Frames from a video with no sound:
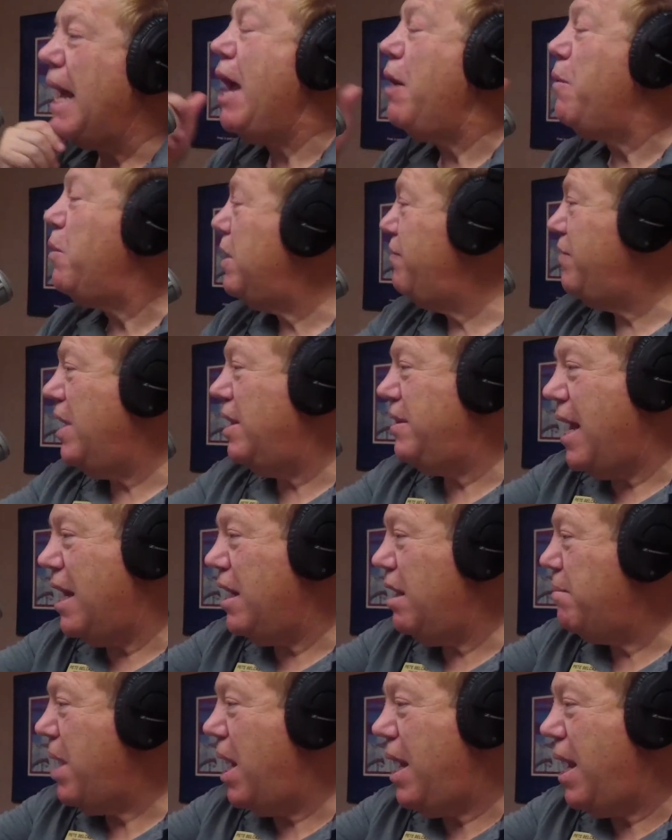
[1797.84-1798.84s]
I would have done that
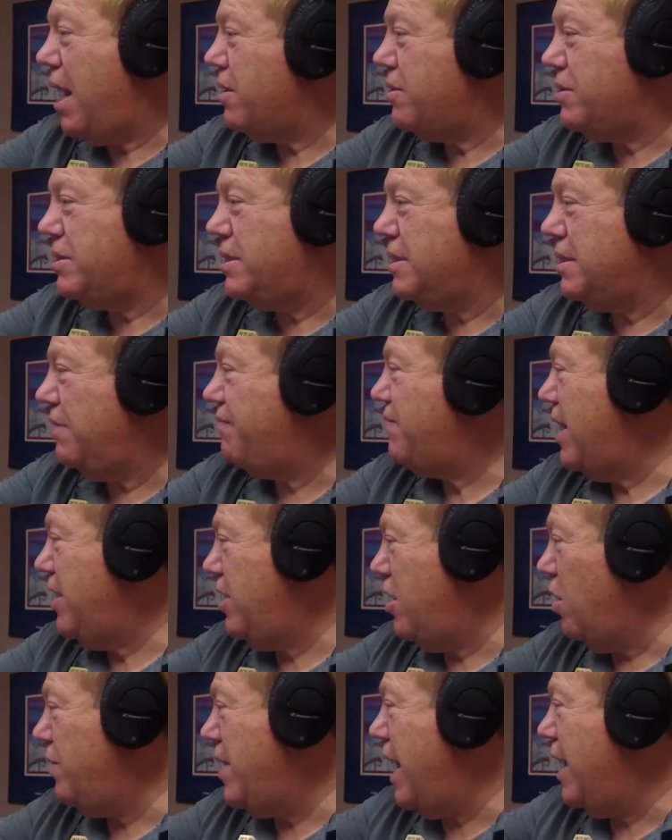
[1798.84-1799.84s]
on my house if I
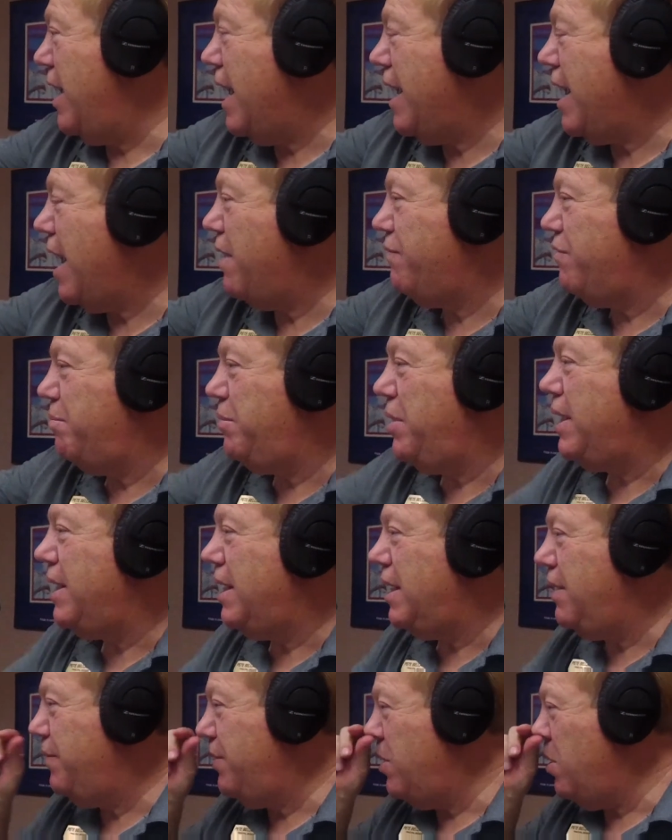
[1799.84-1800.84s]
know that. And I got it from you. I
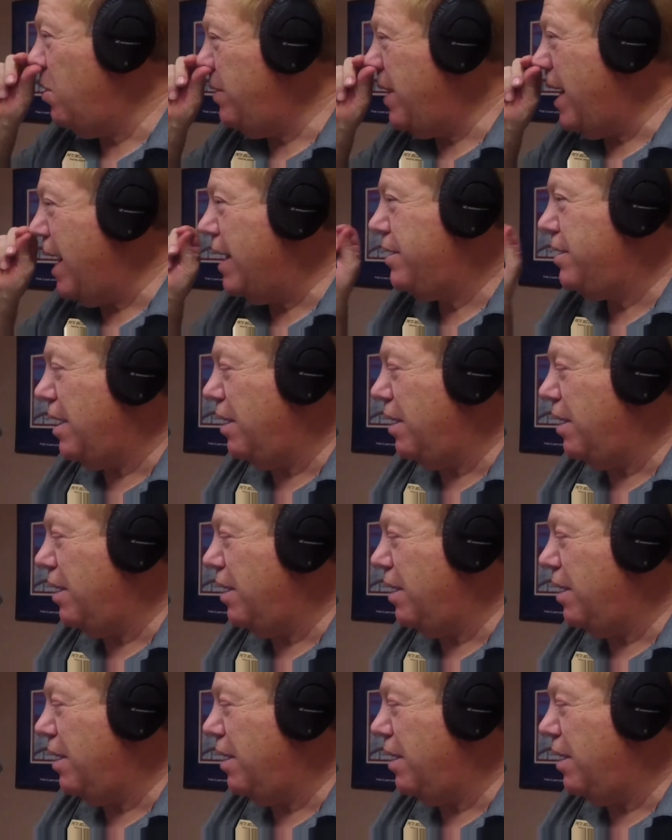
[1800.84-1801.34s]
didn't even know that.